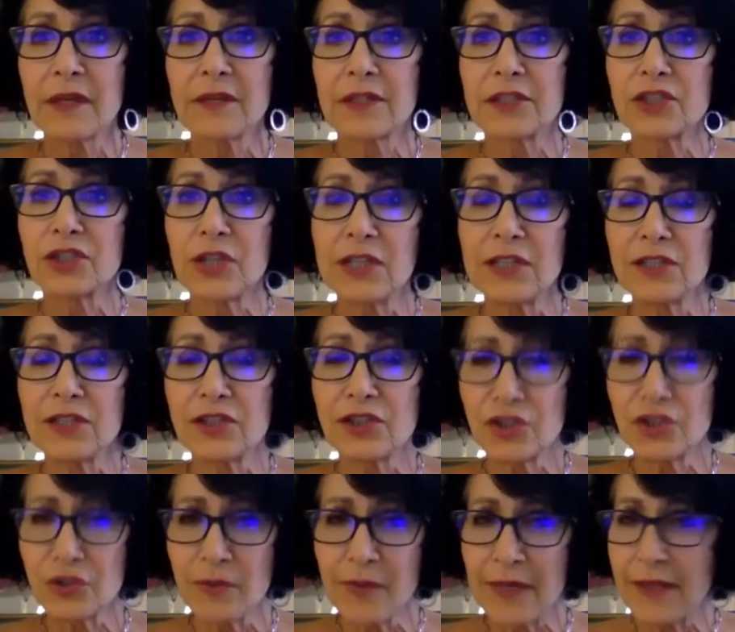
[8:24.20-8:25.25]
the
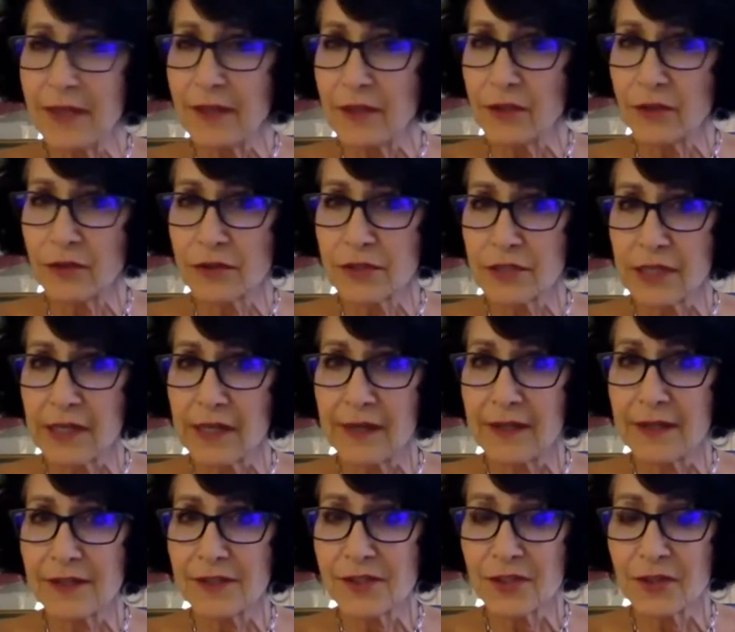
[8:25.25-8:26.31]
changes you made in your
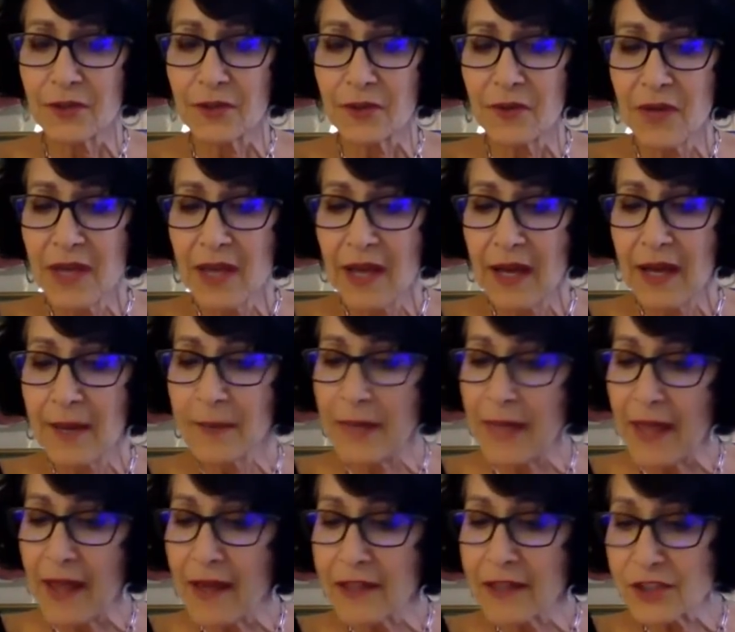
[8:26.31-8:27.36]
diet. So I'm
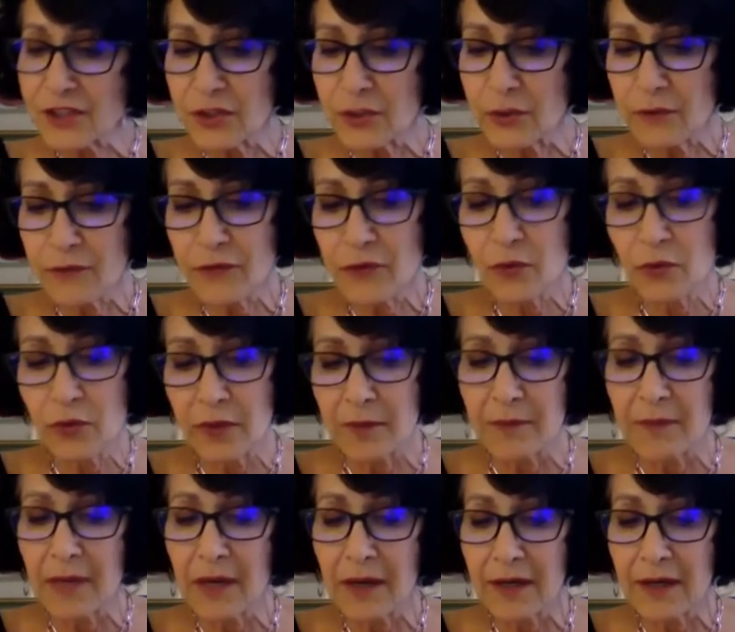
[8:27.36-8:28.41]
going to ask you, if you wouldn't
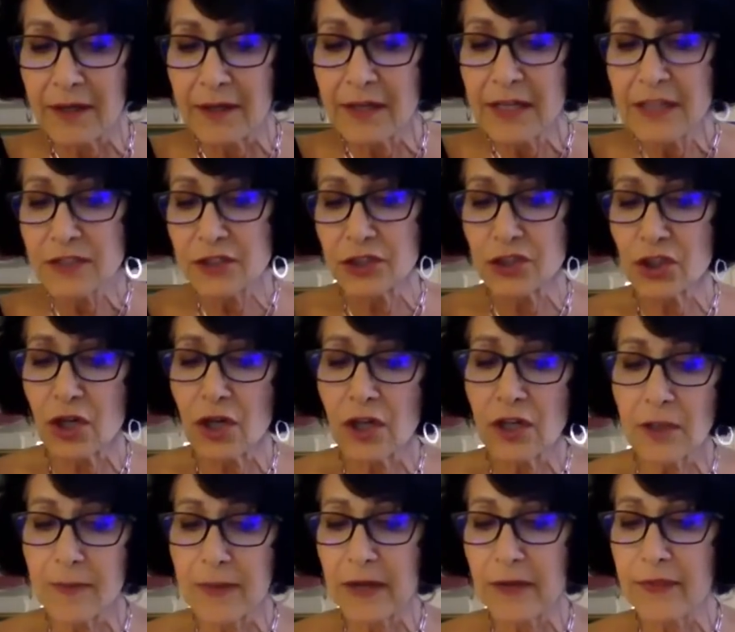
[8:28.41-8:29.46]
mind, to talk
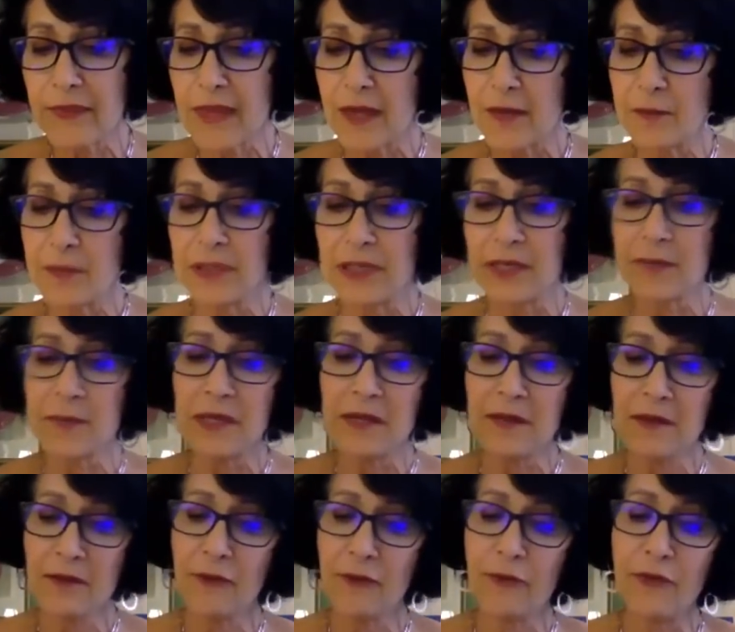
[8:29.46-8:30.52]
about that, but let
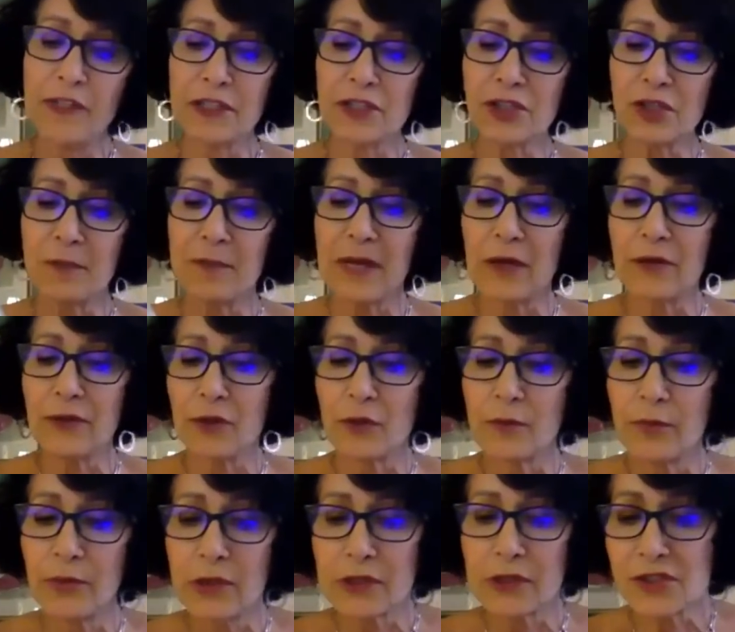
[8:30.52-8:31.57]
me finish about your
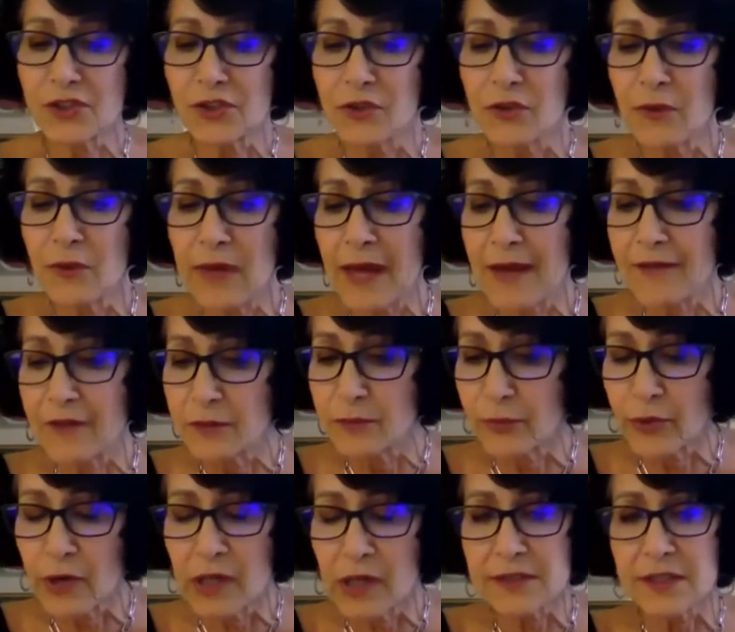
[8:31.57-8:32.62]
book. So you have
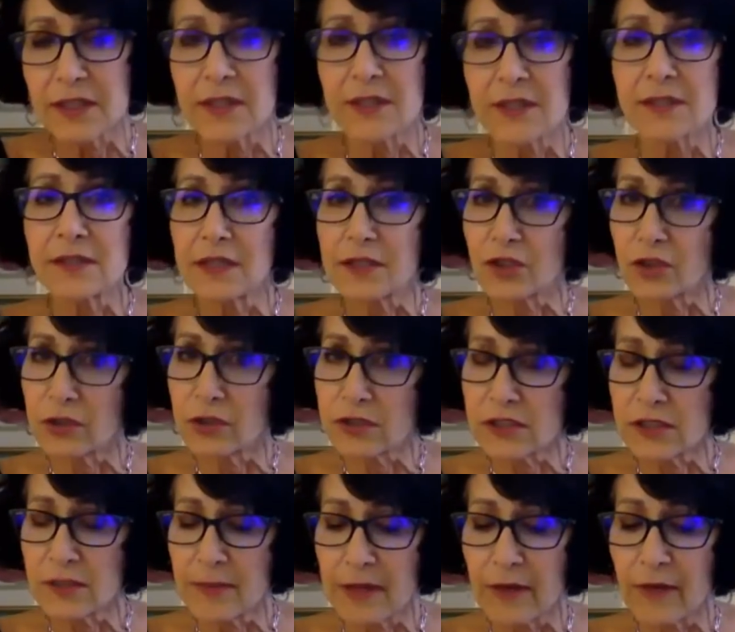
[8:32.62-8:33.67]
Unprocessed, that
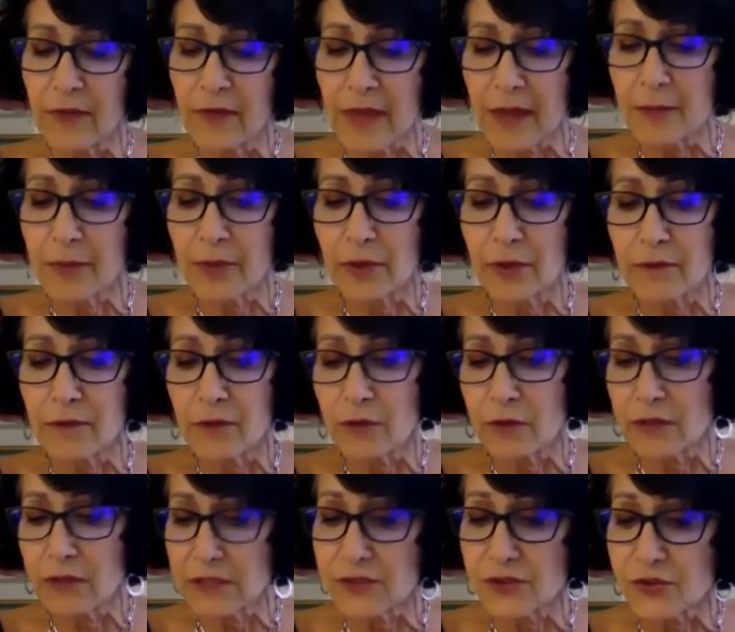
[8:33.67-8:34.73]
talks about that part of your
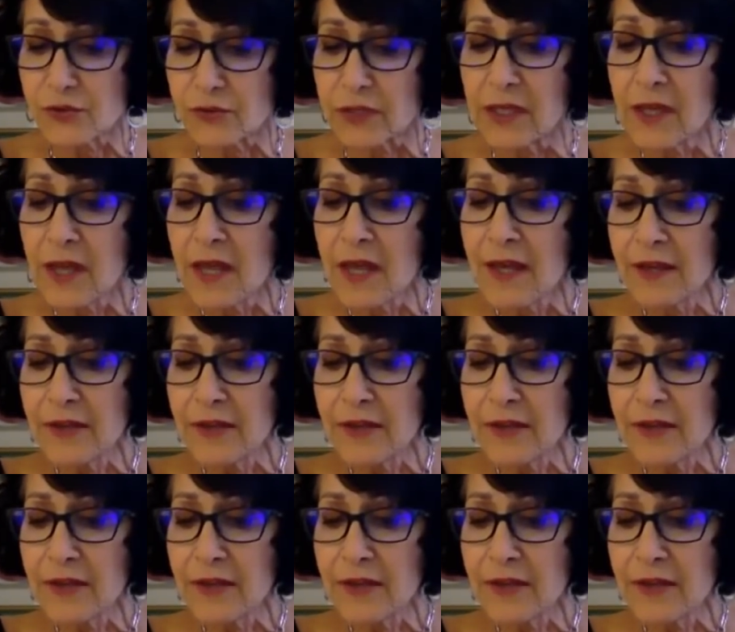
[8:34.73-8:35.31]
history.